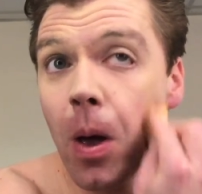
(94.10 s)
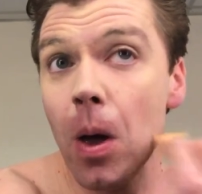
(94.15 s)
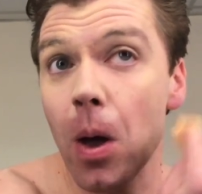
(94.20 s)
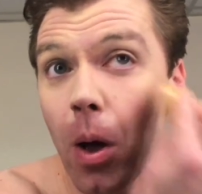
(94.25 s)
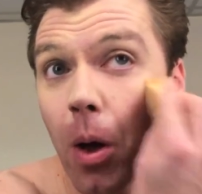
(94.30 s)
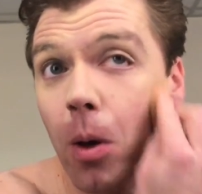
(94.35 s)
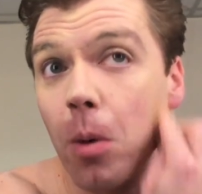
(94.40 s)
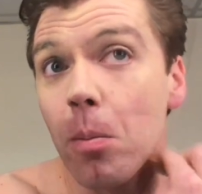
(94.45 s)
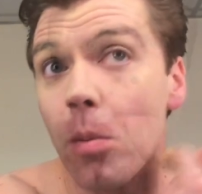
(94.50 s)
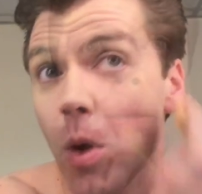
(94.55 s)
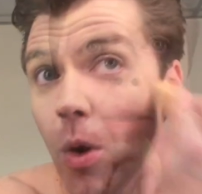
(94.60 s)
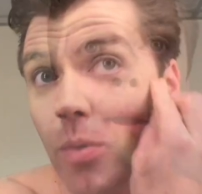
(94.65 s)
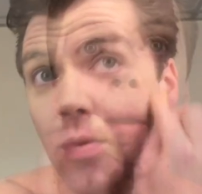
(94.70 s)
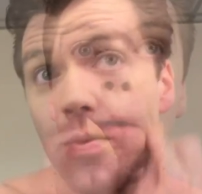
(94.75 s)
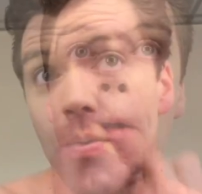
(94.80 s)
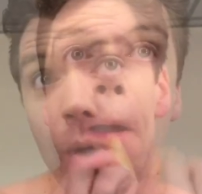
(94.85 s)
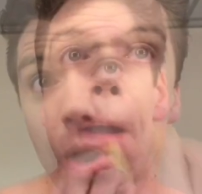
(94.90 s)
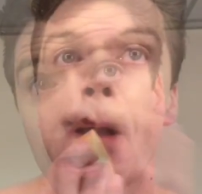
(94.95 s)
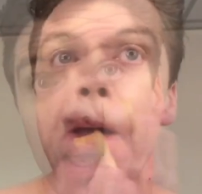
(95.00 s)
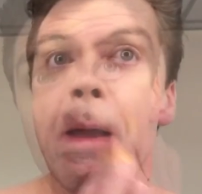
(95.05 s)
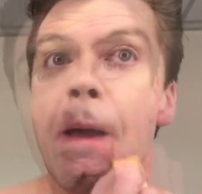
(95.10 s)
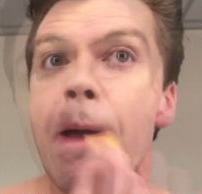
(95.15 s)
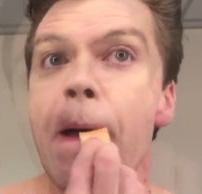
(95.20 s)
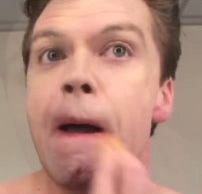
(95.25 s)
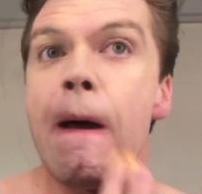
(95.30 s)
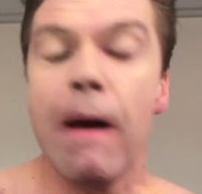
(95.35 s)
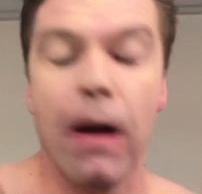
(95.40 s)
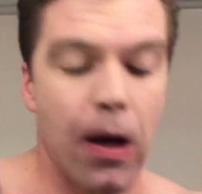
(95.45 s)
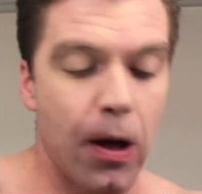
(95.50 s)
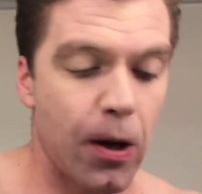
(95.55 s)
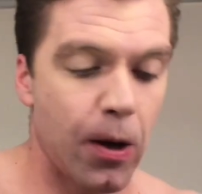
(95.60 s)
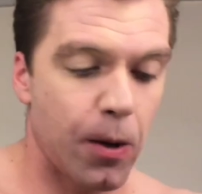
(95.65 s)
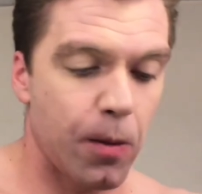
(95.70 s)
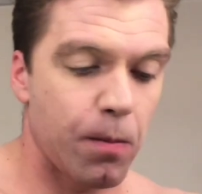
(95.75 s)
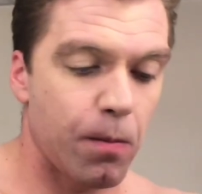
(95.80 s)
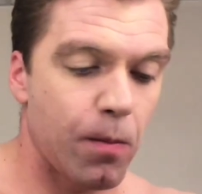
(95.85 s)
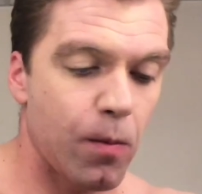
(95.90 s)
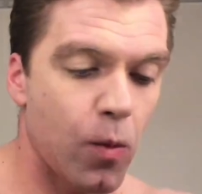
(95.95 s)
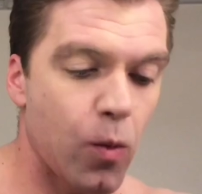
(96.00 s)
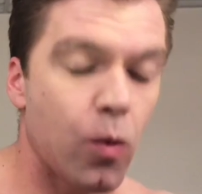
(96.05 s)
of Frank.
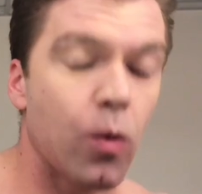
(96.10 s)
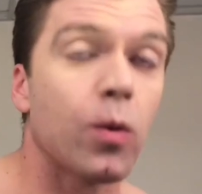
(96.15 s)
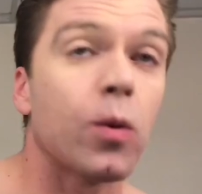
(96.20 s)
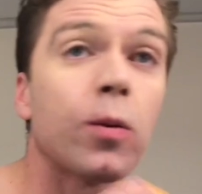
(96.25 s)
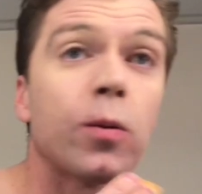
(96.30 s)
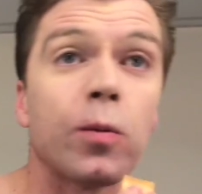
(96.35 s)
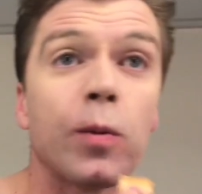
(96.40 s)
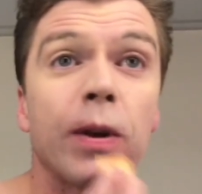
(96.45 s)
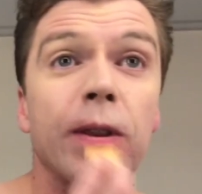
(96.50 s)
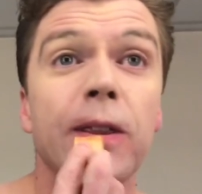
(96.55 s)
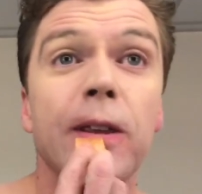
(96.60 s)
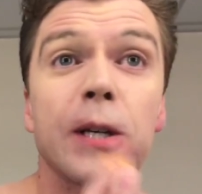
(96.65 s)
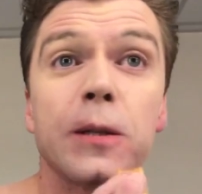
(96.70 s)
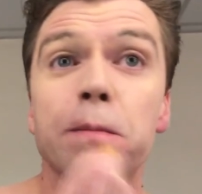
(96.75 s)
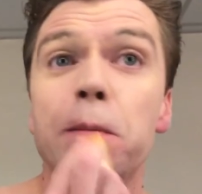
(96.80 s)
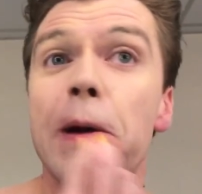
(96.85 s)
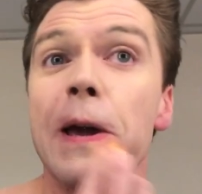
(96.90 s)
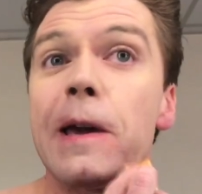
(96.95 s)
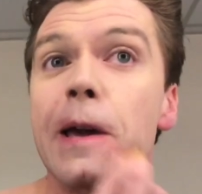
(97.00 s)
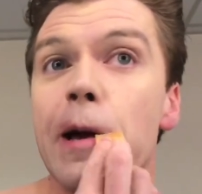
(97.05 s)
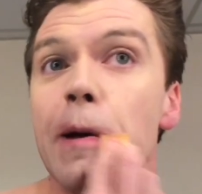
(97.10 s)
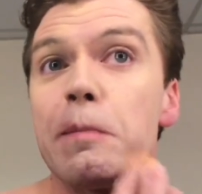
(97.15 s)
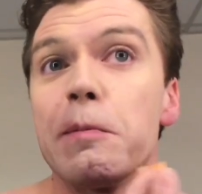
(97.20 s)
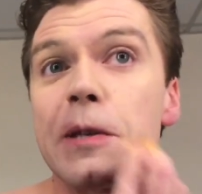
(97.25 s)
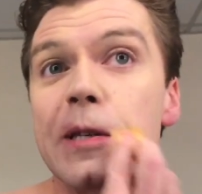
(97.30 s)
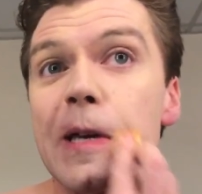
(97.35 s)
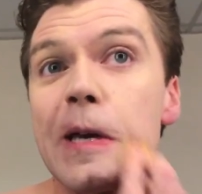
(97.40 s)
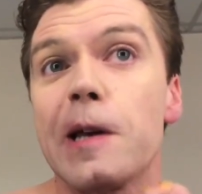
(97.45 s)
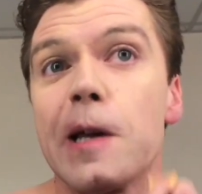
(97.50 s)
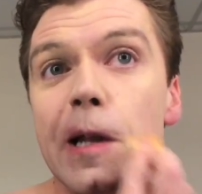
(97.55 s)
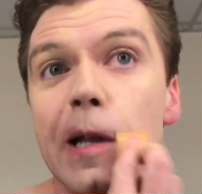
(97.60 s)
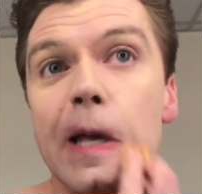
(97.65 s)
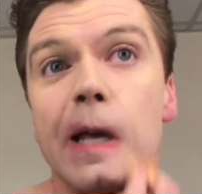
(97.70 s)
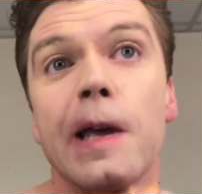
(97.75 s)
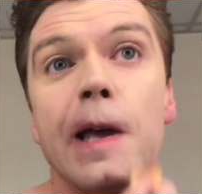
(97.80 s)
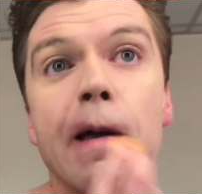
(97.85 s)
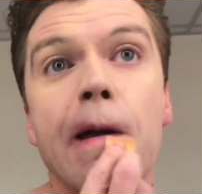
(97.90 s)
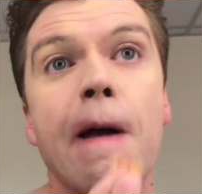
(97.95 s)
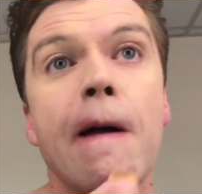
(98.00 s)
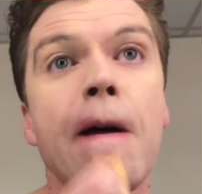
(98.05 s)
With this makeup
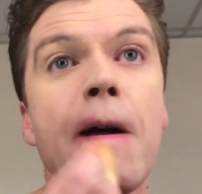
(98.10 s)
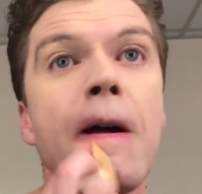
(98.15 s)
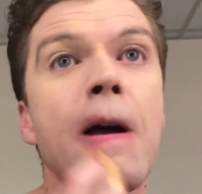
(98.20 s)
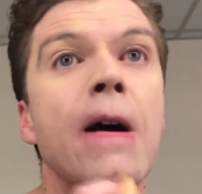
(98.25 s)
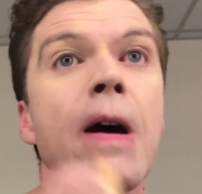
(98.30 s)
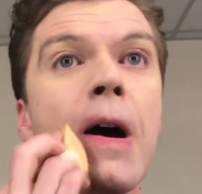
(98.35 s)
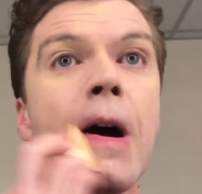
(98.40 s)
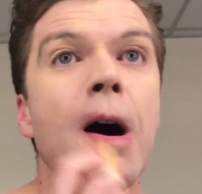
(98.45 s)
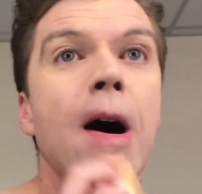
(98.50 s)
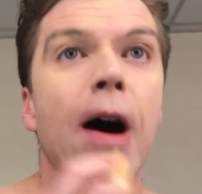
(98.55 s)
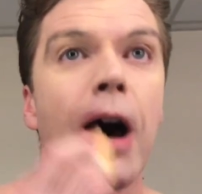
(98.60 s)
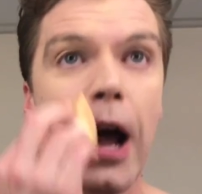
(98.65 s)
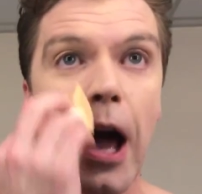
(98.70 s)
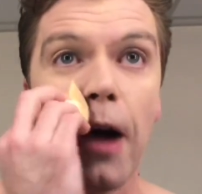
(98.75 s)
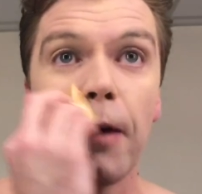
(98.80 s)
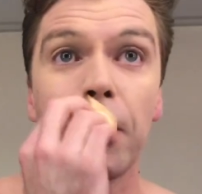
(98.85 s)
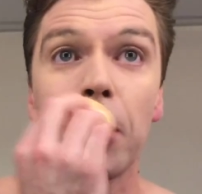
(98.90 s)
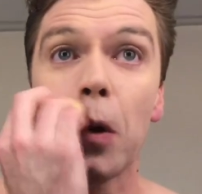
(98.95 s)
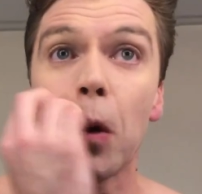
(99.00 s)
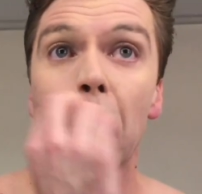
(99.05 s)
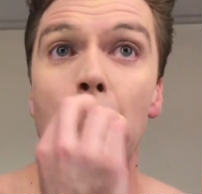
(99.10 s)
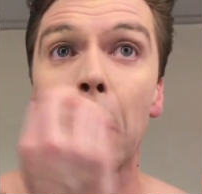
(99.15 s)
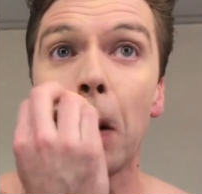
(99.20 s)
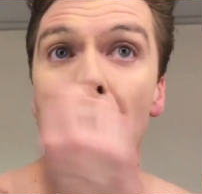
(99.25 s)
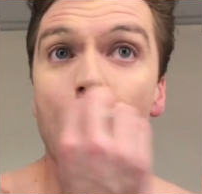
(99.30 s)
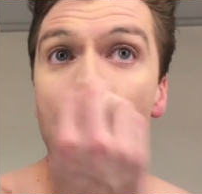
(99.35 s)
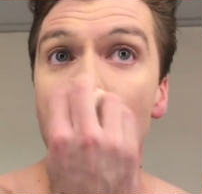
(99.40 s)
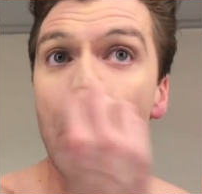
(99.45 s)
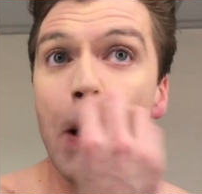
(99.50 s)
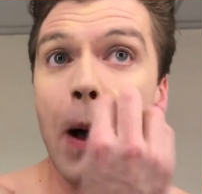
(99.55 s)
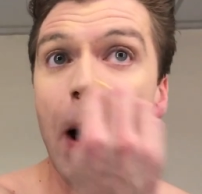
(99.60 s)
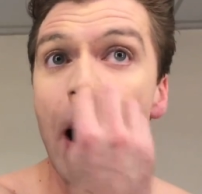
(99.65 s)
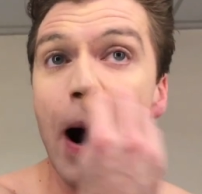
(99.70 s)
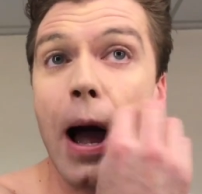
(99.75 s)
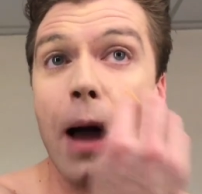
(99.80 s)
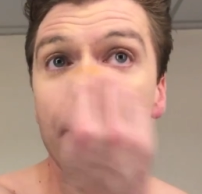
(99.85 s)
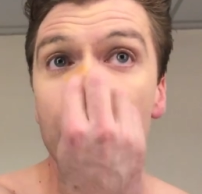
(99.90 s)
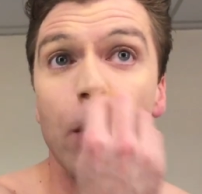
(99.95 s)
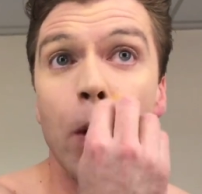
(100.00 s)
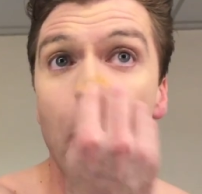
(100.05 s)
particularly, I haven't
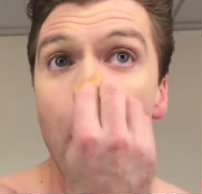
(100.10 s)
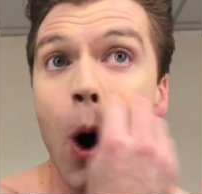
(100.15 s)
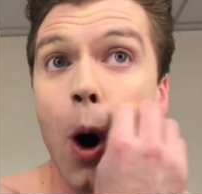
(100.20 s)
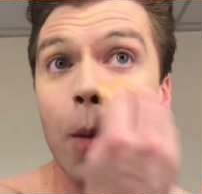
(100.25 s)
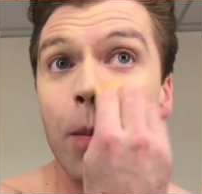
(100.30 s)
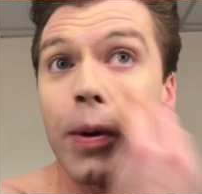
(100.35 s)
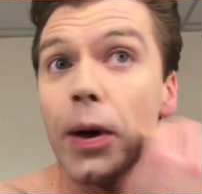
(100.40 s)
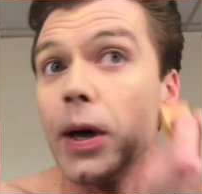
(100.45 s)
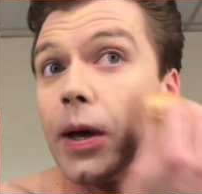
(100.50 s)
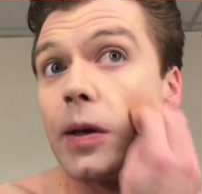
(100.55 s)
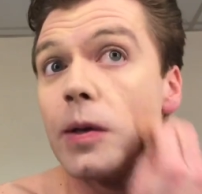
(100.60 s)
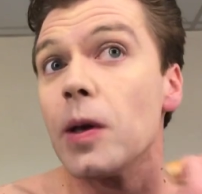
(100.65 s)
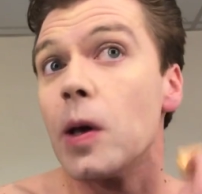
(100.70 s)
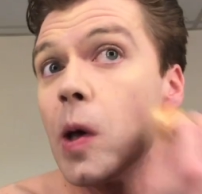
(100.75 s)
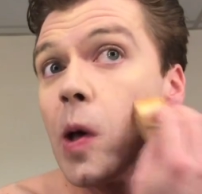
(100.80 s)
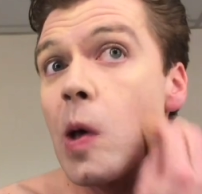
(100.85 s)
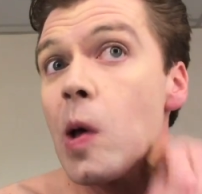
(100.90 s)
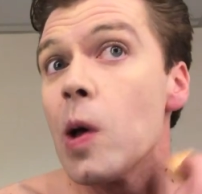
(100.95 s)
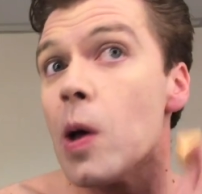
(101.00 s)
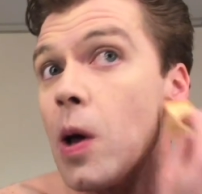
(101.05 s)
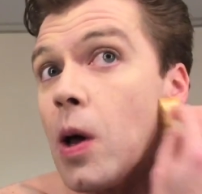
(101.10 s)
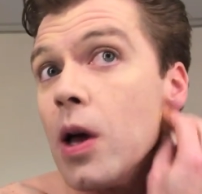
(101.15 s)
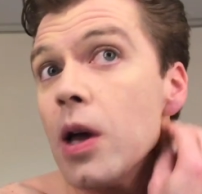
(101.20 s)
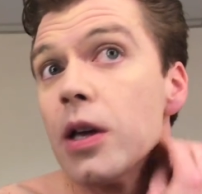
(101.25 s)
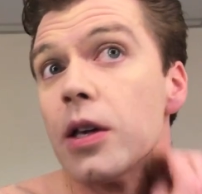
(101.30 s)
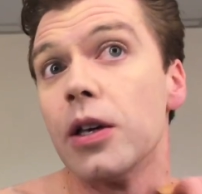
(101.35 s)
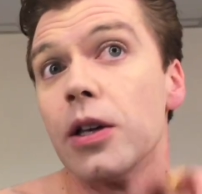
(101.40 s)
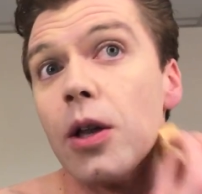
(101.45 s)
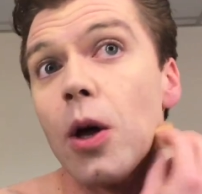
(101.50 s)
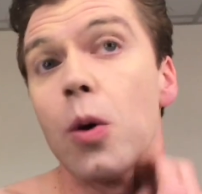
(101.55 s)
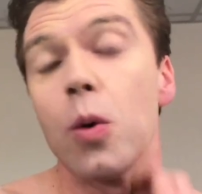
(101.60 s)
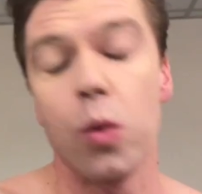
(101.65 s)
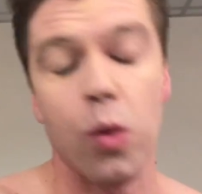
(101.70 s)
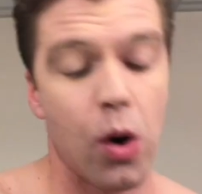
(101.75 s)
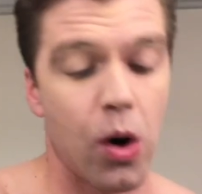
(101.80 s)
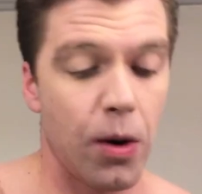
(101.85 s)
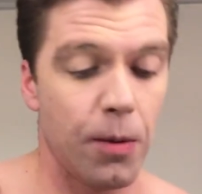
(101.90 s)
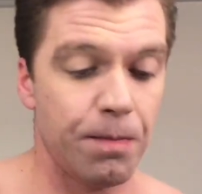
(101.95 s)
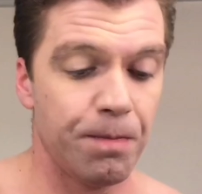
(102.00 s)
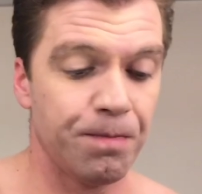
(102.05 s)
copied,
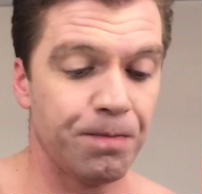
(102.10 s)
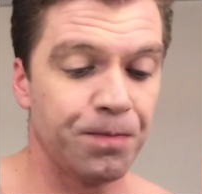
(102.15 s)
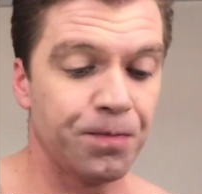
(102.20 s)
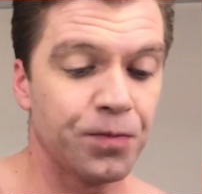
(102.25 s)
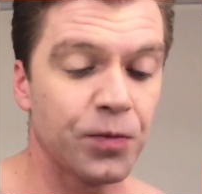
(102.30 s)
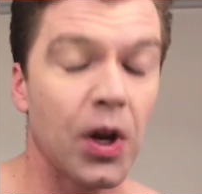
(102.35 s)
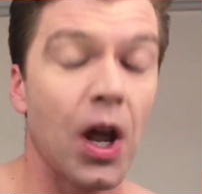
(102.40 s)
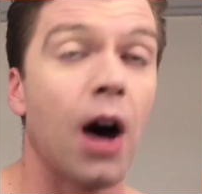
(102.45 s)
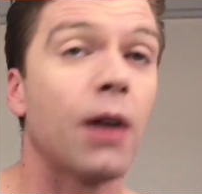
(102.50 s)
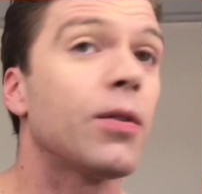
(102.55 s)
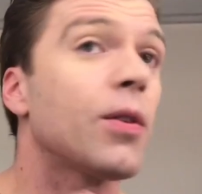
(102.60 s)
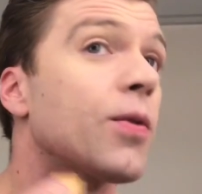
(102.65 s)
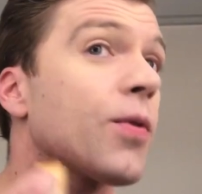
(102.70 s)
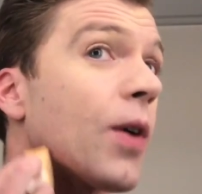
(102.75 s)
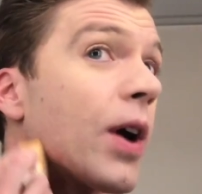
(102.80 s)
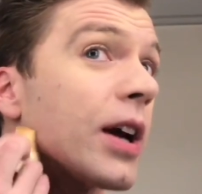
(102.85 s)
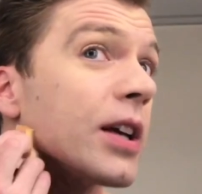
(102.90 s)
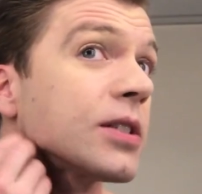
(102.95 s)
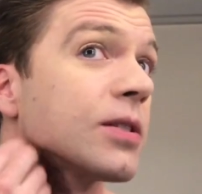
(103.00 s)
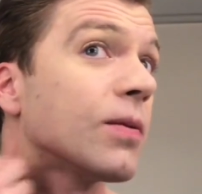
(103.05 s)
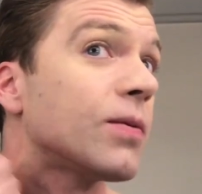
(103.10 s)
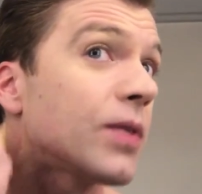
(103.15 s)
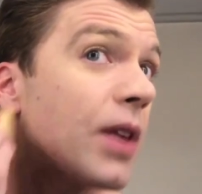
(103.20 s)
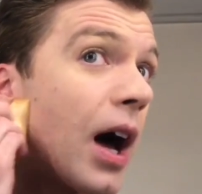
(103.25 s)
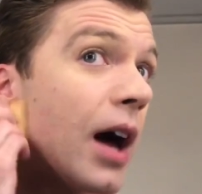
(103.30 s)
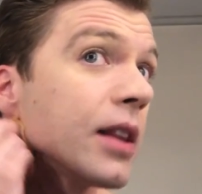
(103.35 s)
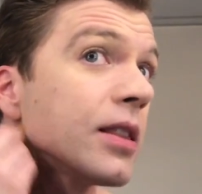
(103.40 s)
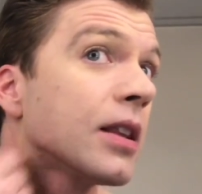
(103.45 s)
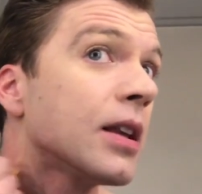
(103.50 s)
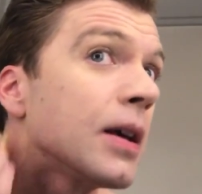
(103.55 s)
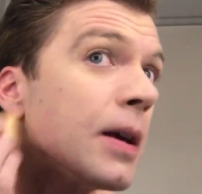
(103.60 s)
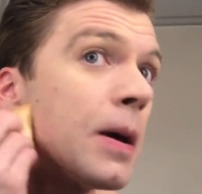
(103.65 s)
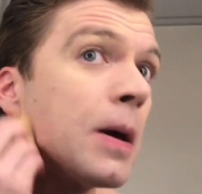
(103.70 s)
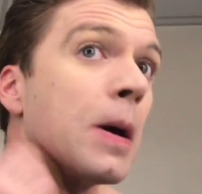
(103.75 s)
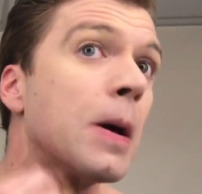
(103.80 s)
what other Franks have done.